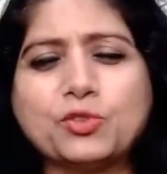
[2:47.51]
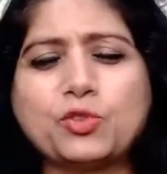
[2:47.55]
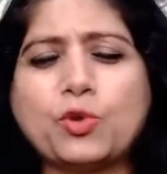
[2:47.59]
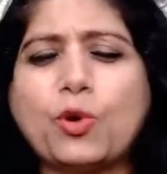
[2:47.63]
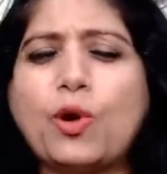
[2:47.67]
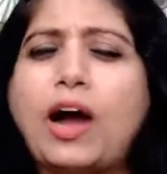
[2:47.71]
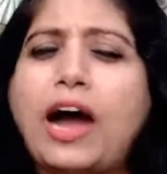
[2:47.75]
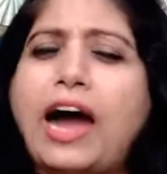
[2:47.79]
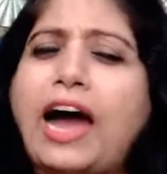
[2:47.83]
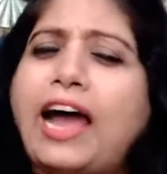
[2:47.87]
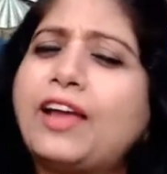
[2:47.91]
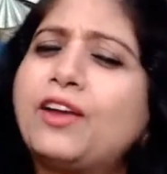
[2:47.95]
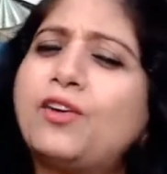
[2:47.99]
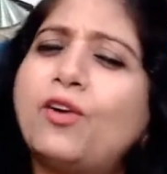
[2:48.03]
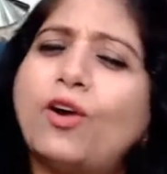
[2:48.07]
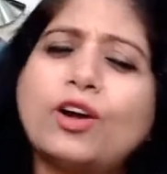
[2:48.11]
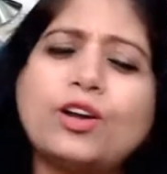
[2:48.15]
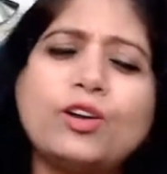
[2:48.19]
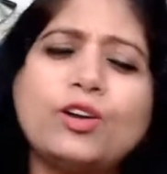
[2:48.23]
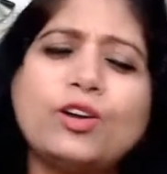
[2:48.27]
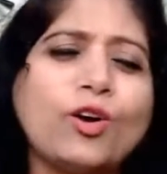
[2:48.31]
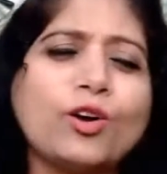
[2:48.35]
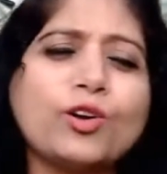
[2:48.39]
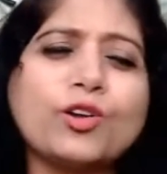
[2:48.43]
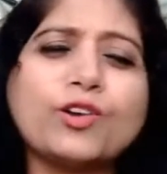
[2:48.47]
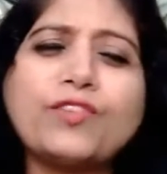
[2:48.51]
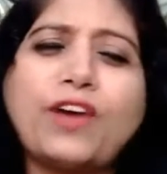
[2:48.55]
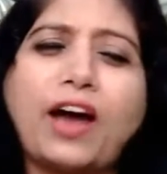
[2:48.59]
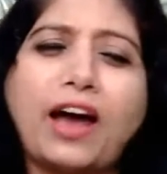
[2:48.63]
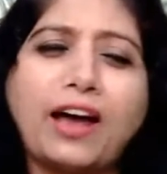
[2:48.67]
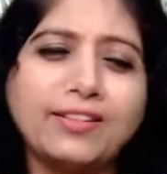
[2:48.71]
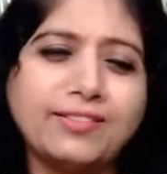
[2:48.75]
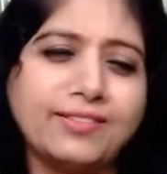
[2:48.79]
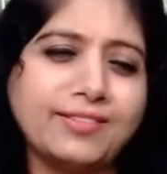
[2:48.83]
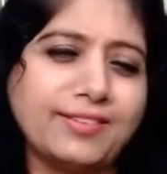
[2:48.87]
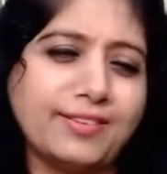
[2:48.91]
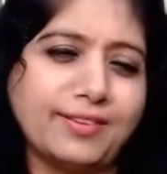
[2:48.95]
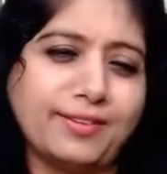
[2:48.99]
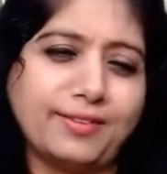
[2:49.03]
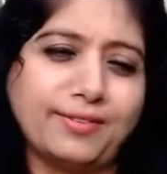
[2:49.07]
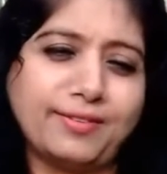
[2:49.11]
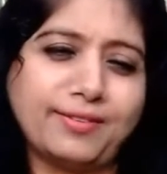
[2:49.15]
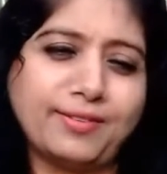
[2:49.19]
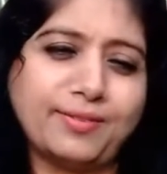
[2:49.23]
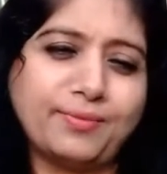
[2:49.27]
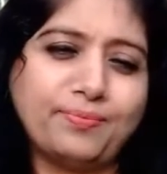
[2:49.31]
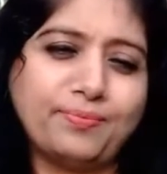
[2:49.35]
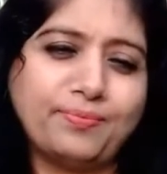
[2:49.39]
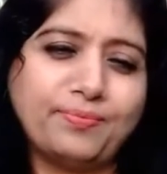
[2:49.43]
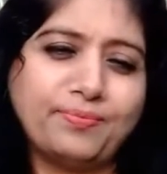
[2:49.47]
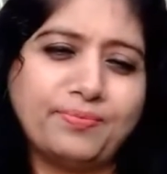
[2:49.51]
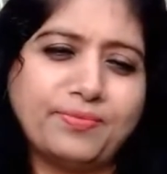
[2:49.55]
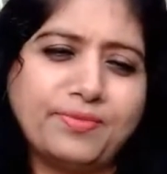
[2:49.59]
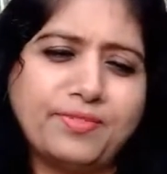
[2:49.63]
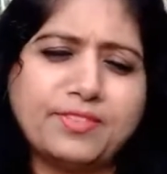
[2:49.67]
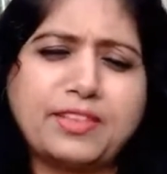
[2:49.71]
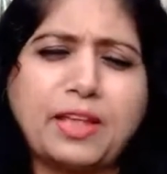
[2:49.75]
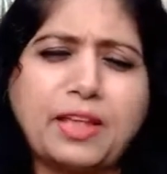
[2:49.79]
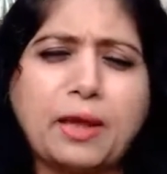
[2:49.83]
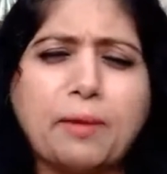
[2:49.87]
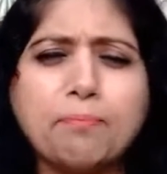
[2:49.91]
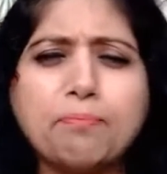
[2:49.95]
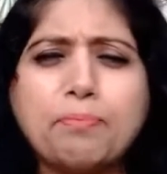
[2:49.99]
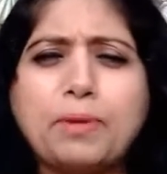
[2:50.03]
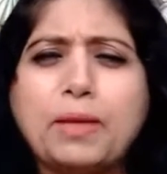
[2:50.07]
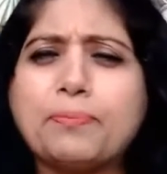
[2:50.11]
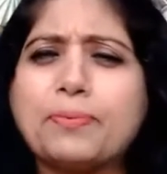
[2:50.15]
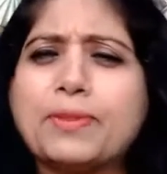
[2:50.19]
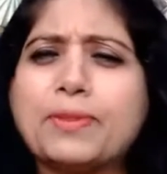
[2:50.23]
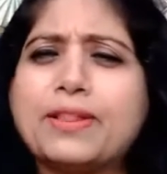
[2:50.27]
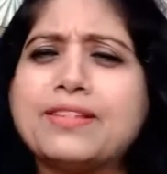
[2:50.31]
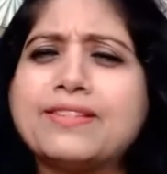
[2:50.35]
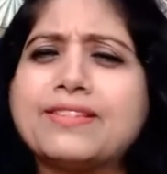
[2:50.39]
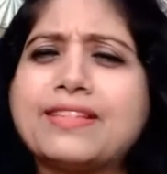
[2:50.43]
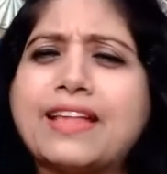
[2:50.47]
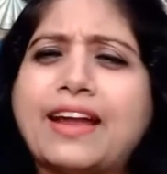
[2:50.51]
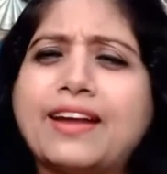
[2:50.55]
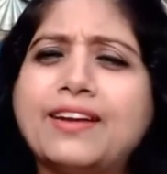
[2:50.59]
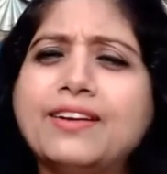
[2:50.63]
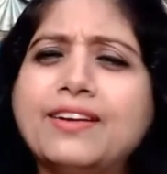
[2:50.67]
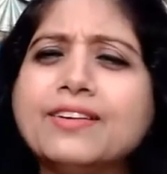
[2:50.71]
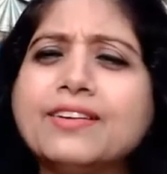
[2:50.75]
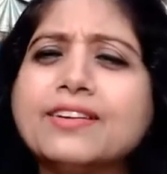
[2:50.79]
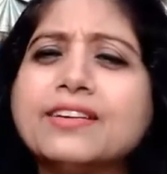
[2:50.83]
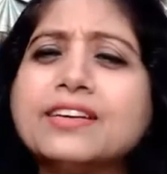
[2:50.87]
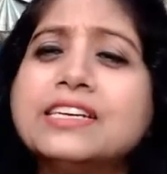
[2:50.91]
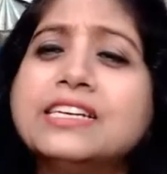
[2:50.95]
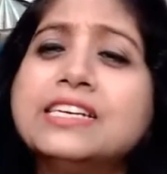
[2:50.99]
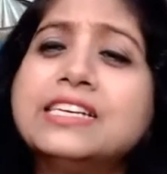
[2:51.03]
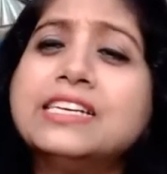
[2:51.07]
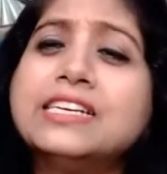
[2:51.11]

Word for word: So I got a lot of answers. Some people said